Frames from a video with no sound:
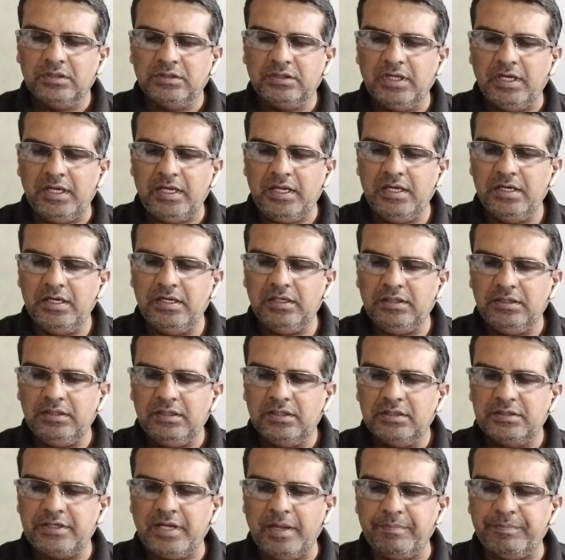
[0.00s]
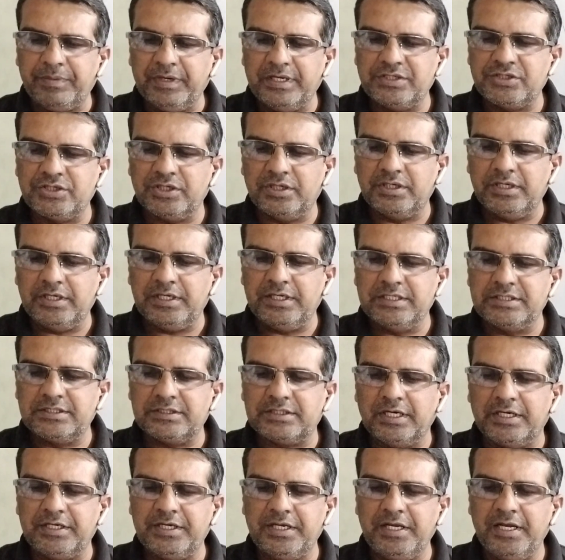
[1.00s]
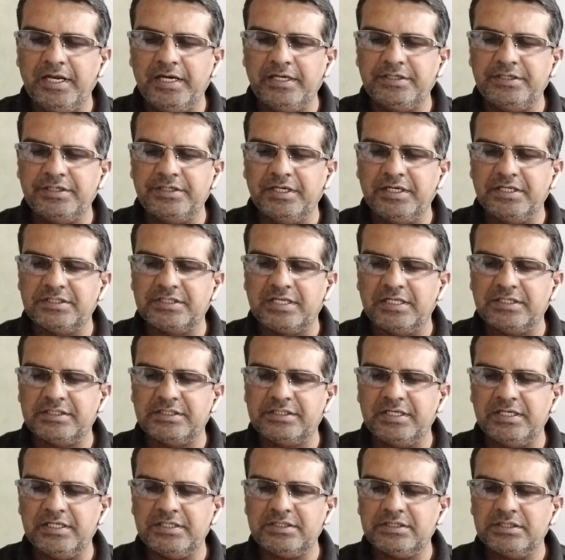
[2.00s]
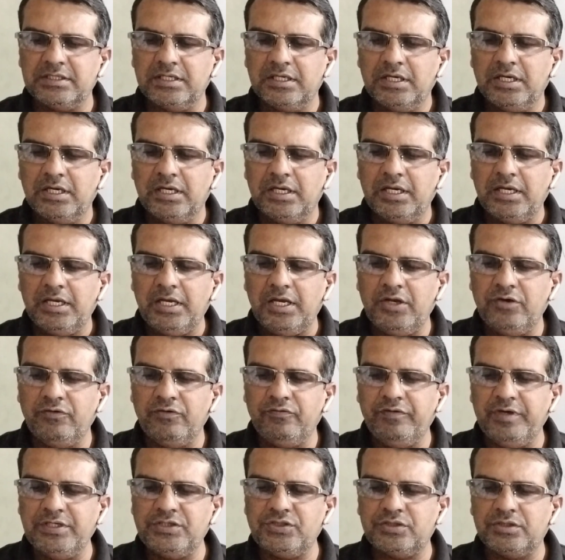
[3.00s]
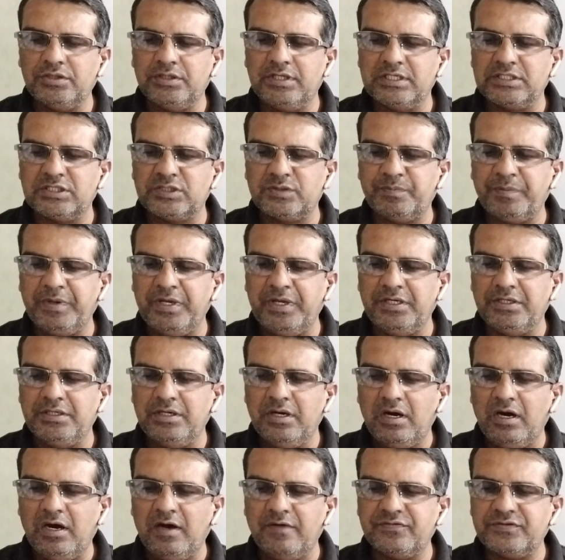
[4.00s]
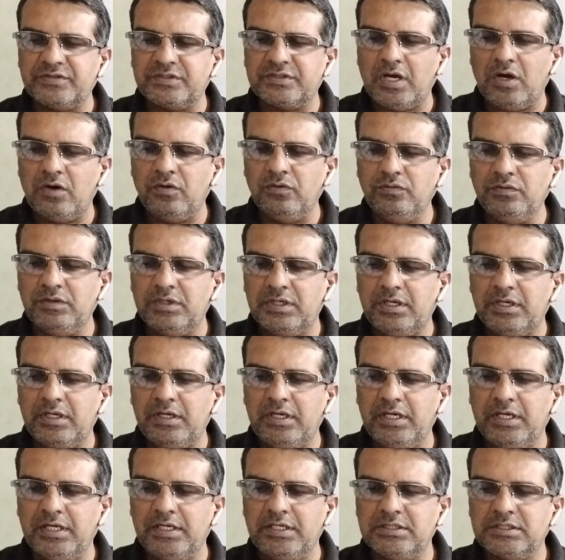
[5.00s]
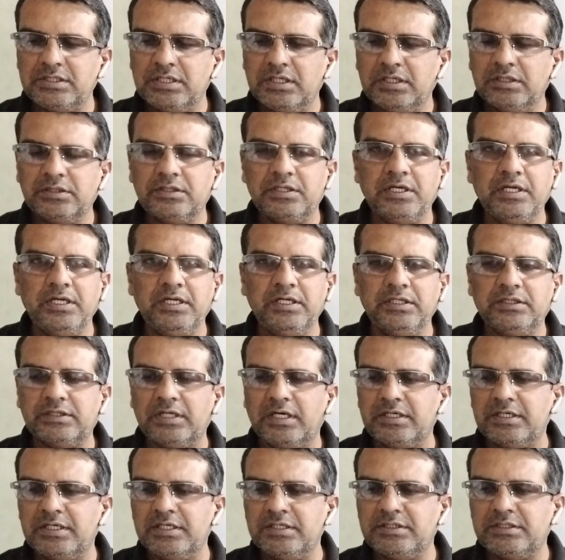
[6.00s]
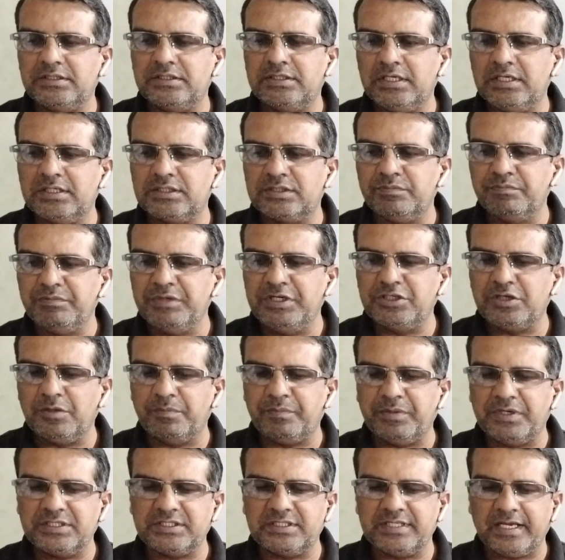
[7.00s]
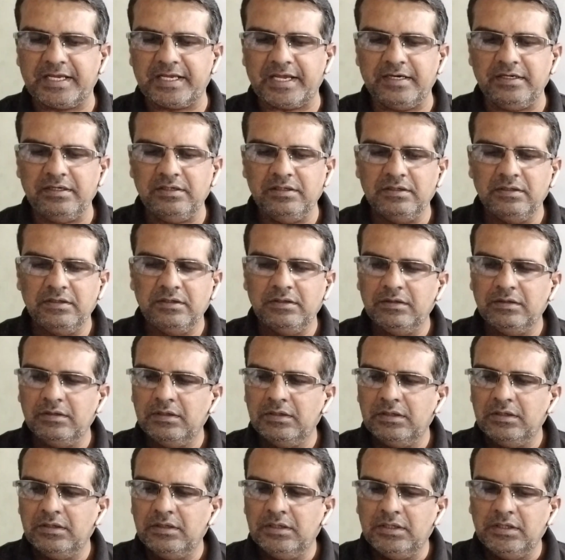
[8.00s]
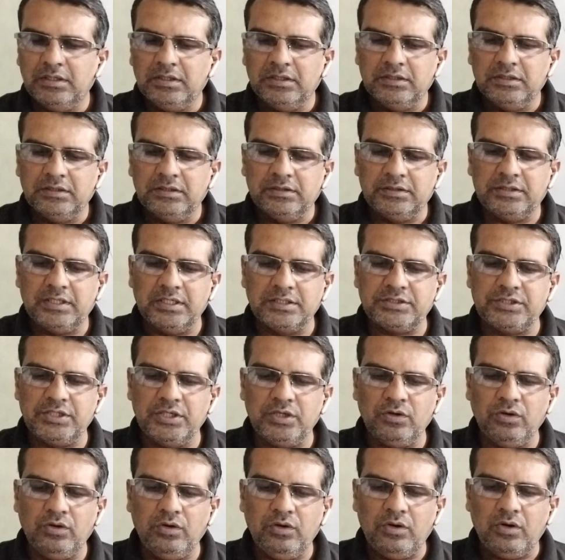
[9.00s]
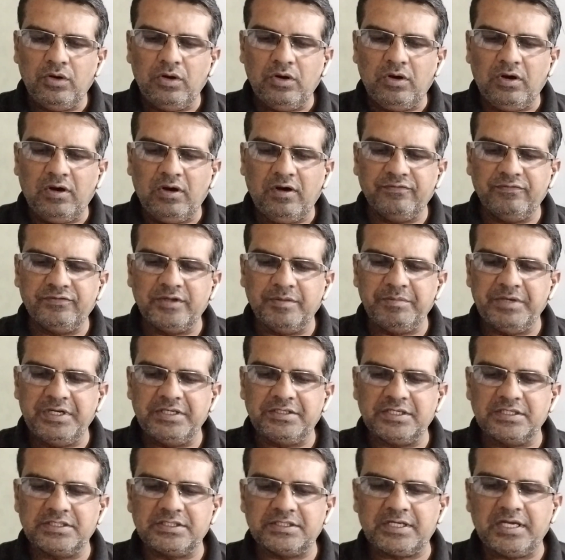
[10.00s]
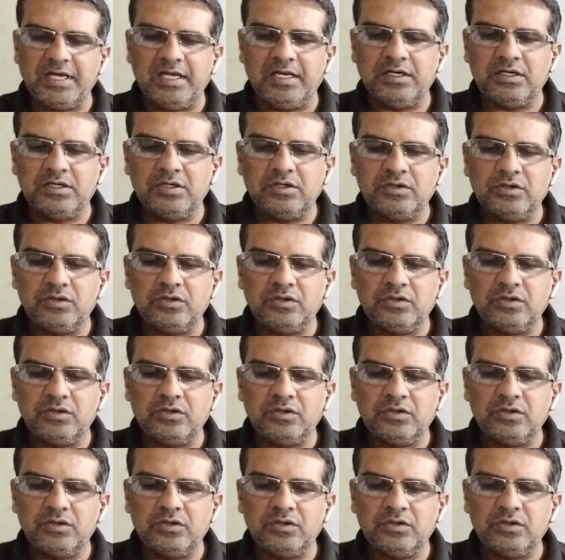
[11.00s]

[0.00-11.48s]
The air temperature is 38 degrees Celsius in which the speed of sound is 336 meter per second the zero of the meter scale